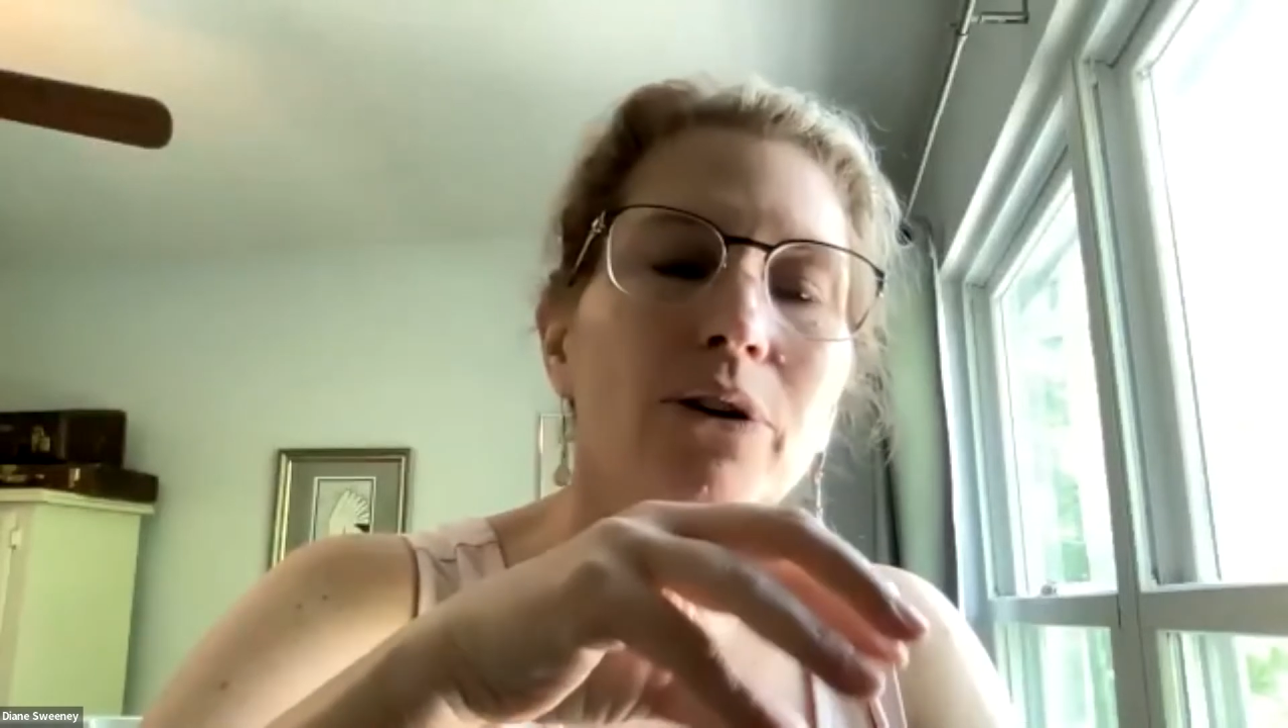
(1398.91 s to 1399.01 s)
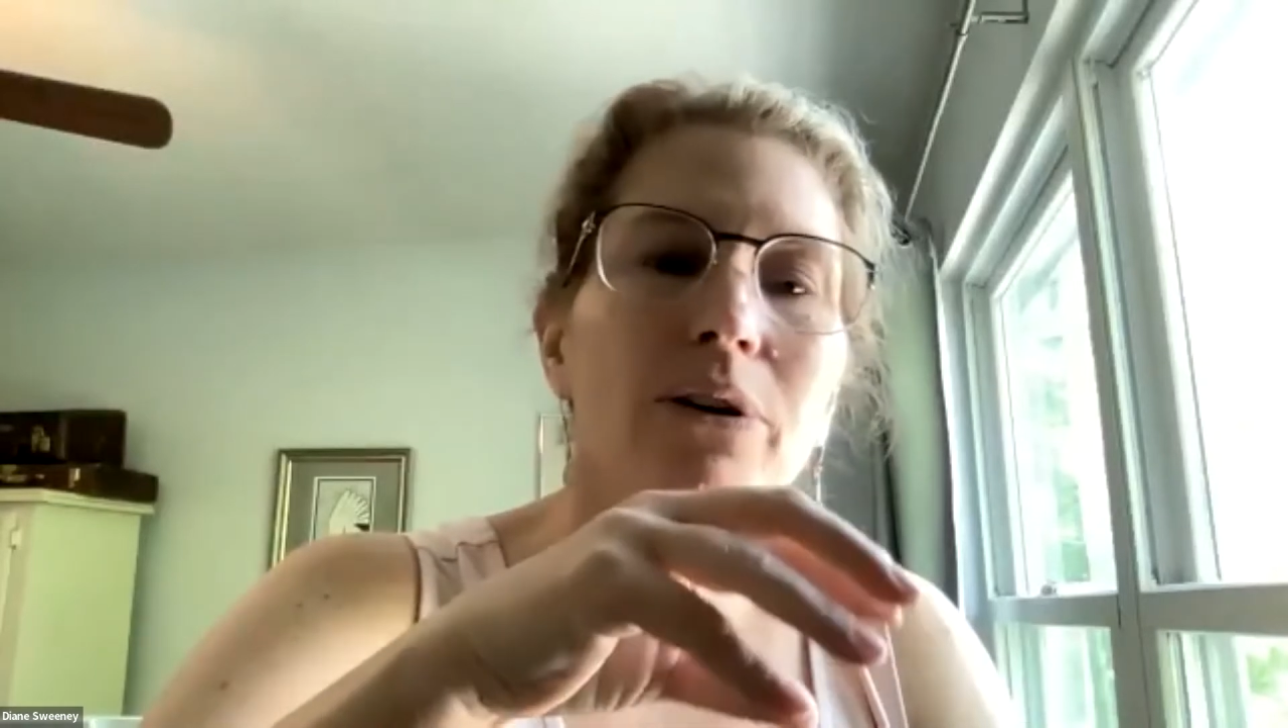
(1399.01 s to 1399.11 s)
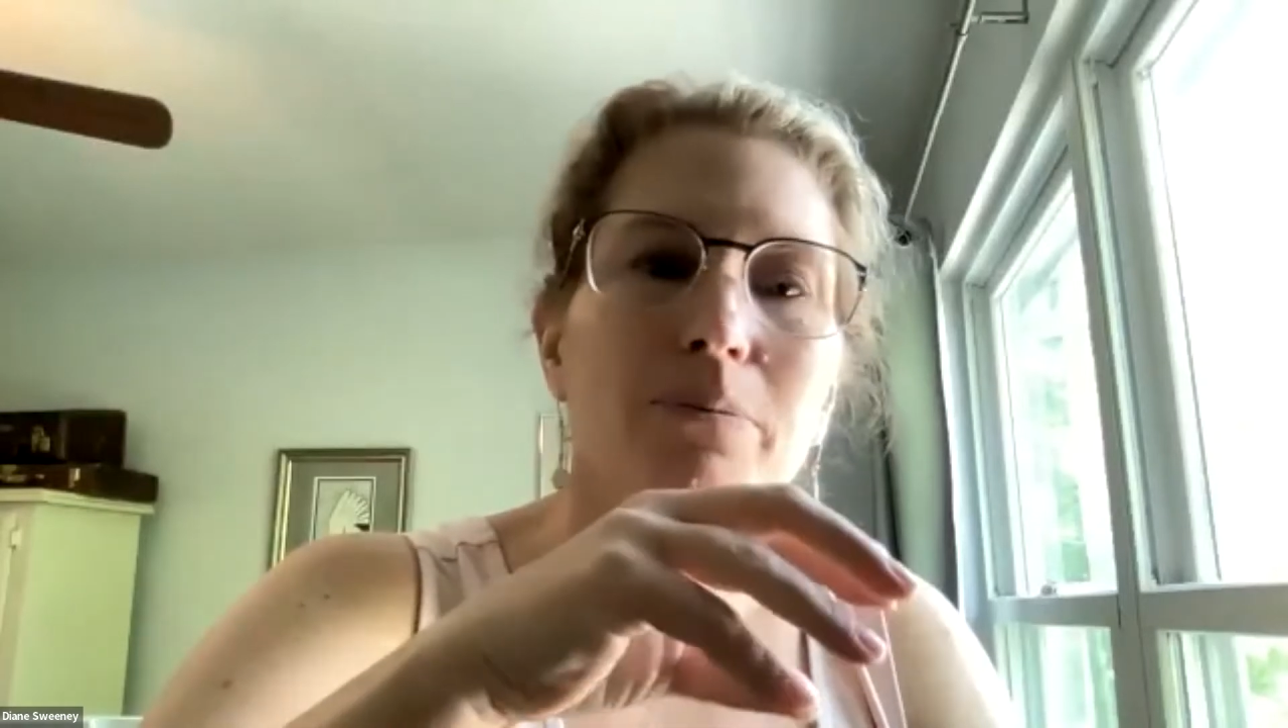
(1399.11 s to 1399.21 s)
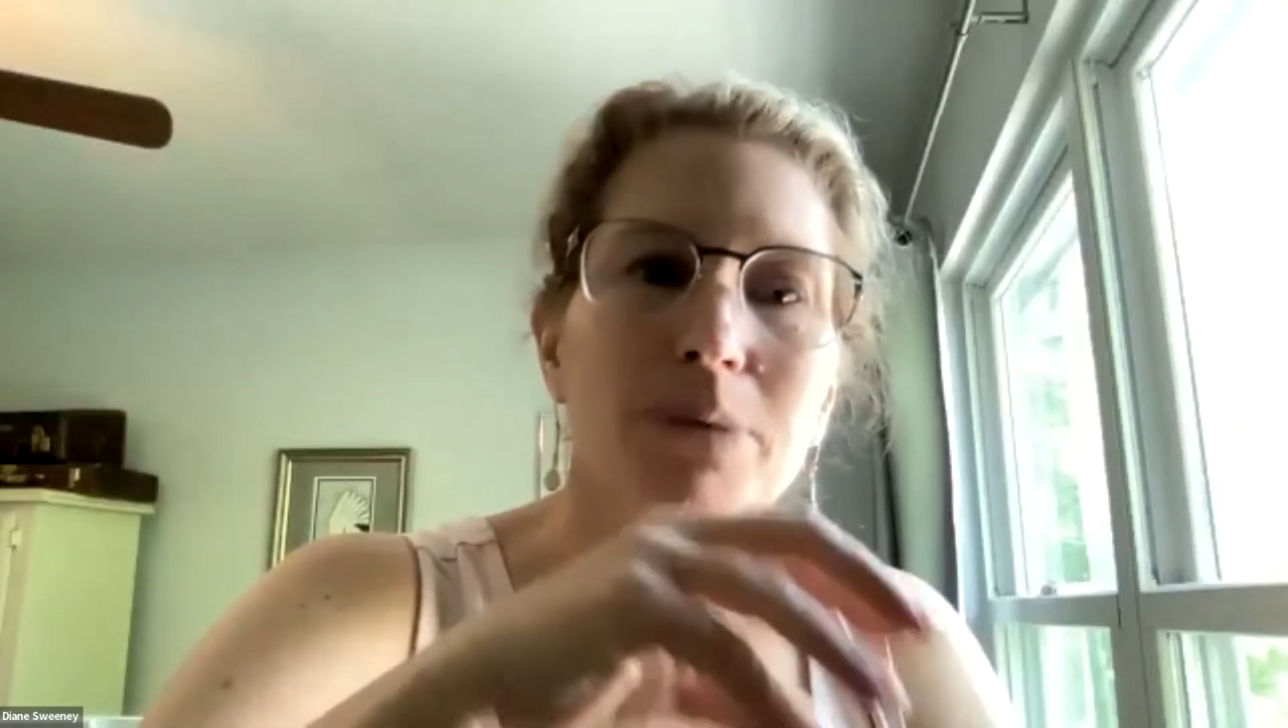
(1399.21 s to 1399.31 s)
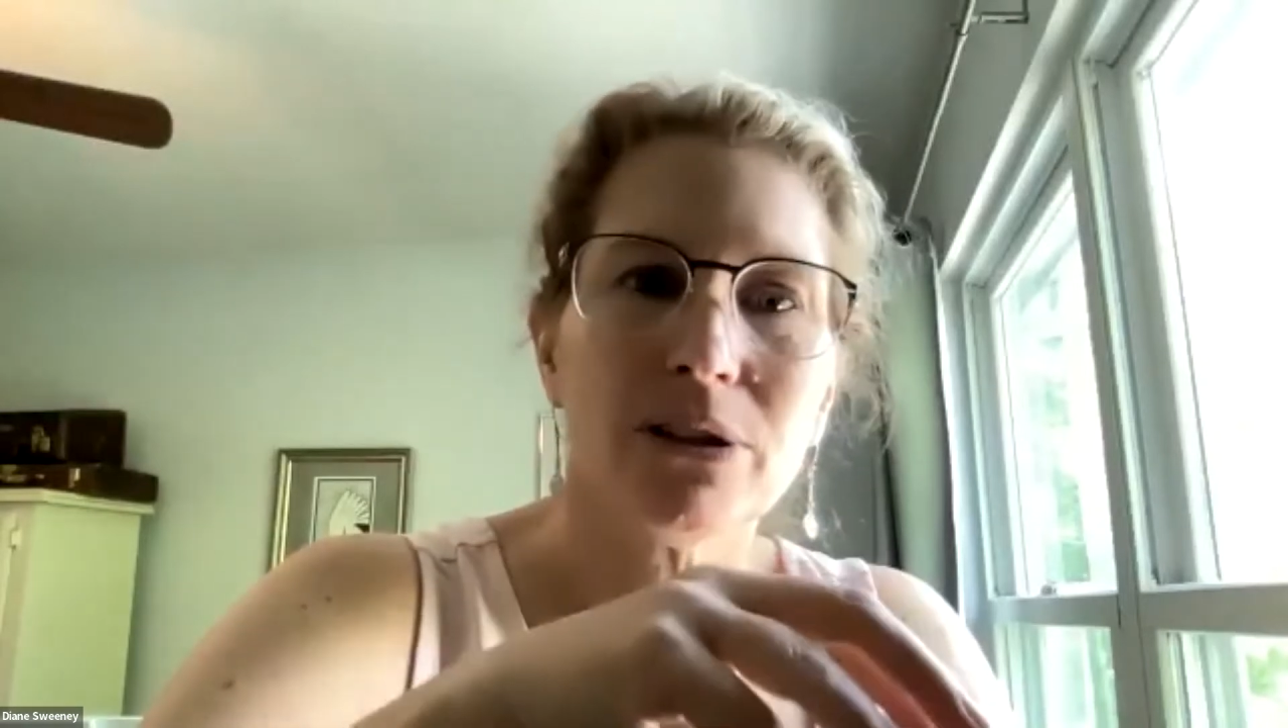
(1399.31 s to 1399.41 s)
or
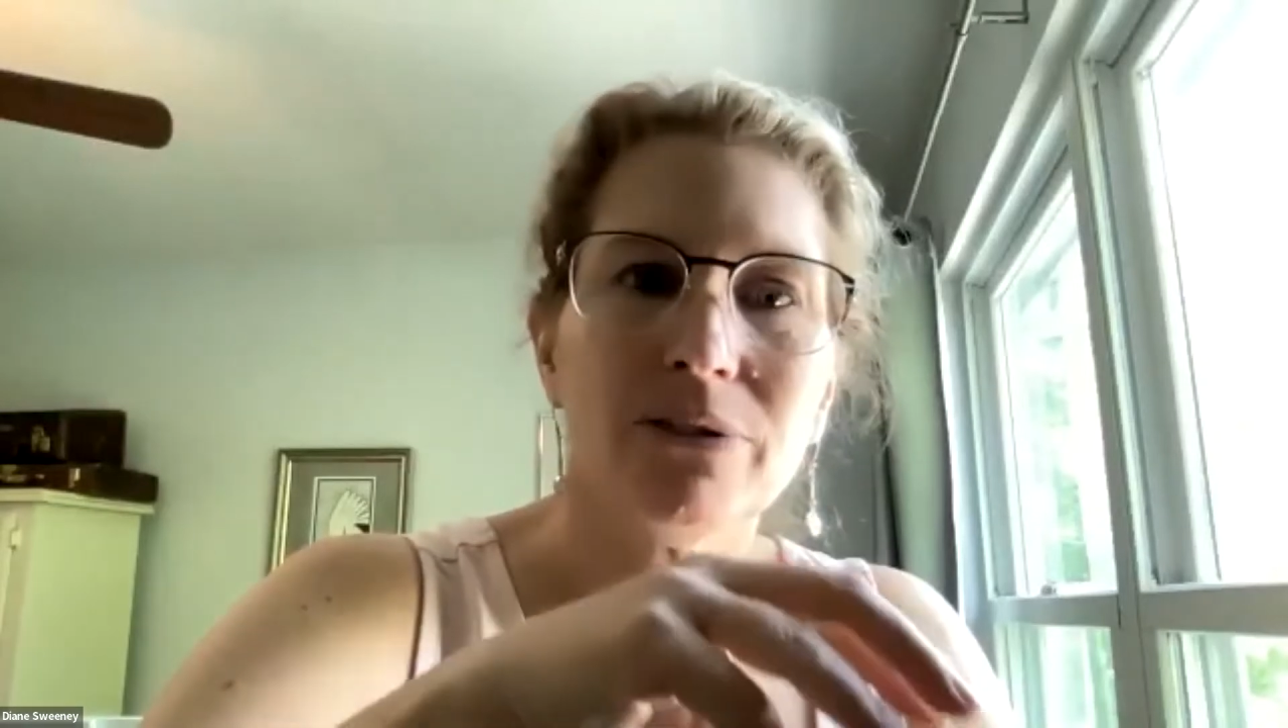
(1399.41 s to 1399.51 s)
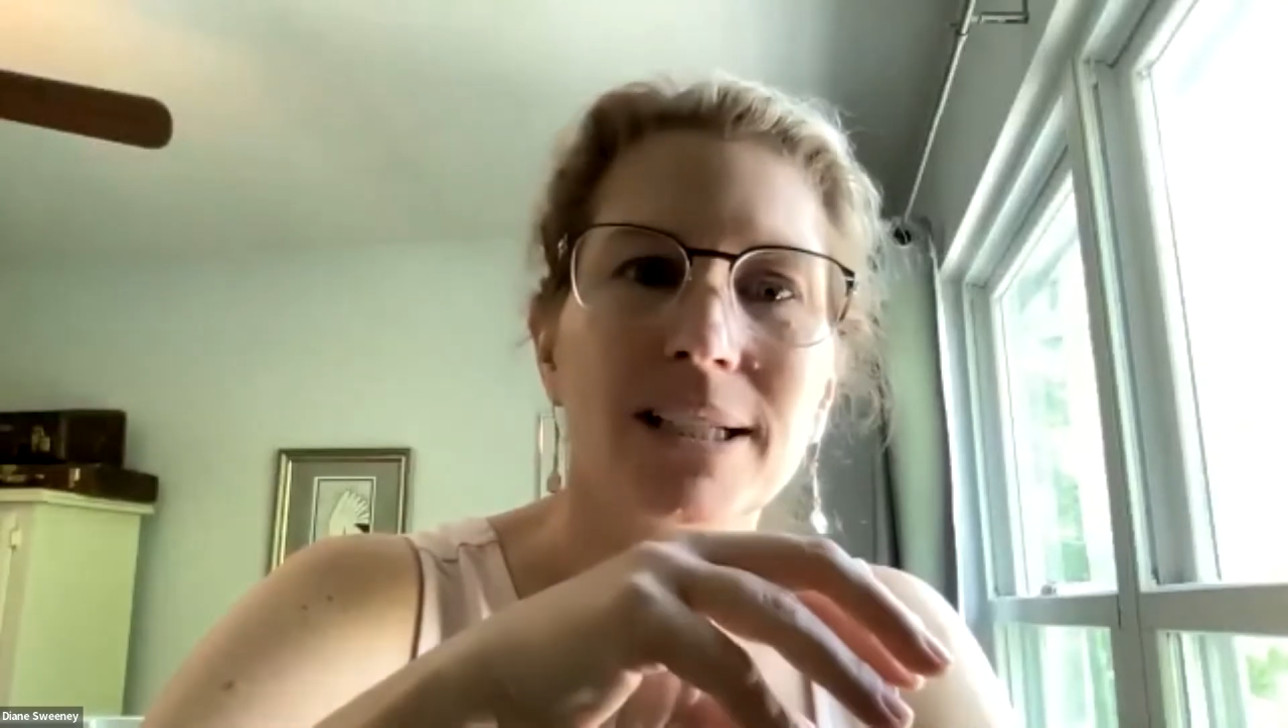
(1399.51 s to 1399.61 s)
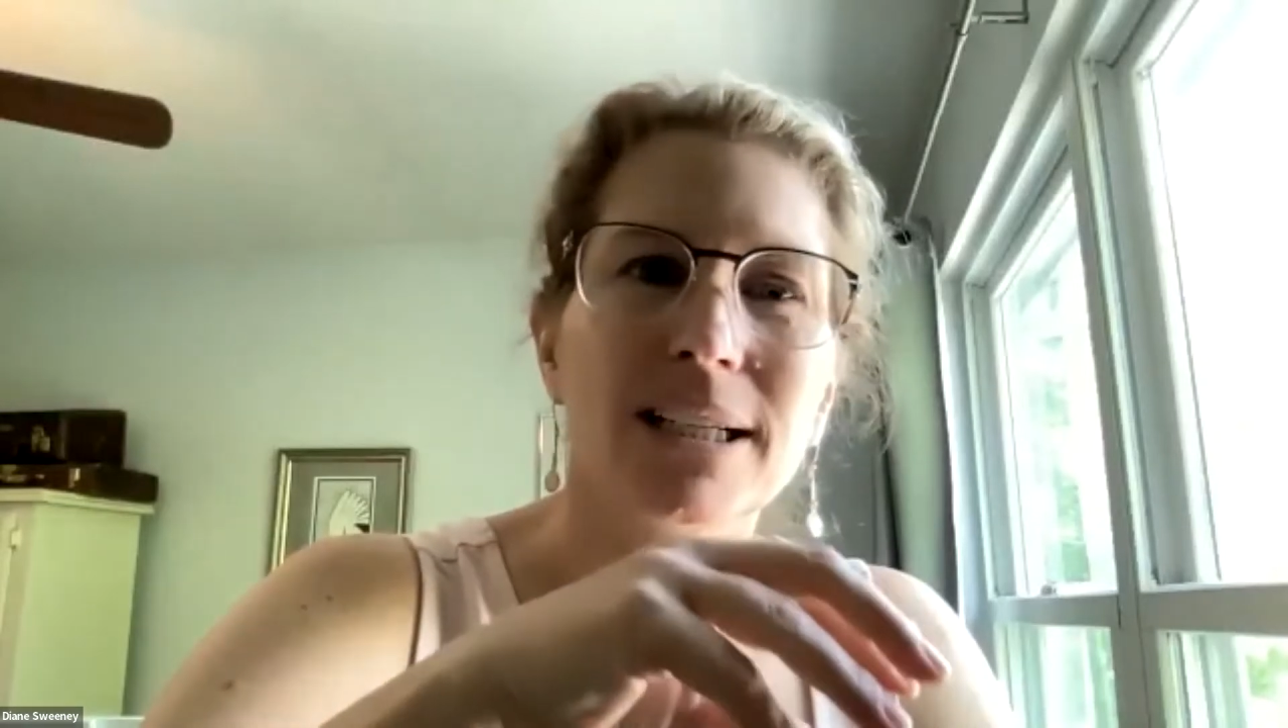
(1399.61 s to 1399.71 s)
observing